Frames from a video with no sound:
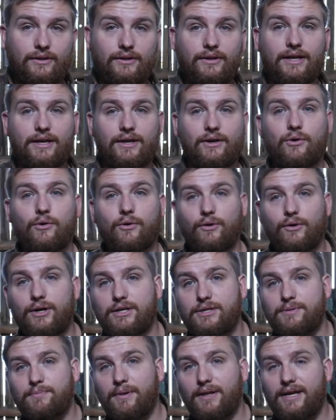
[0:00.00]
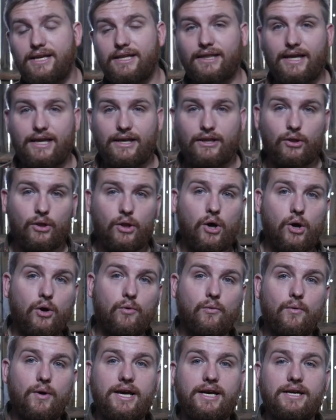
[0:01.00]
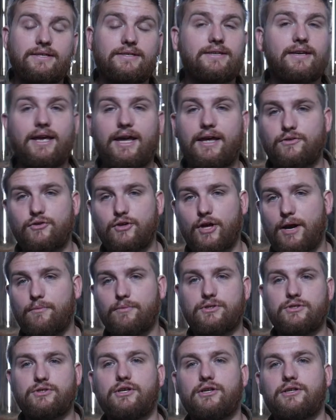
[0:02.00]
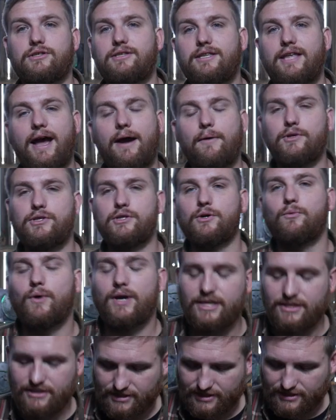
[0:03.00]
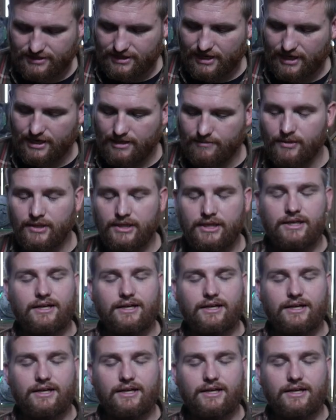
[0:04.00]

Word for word: like 1/4-inch plate, like long ways. That was a waste of time.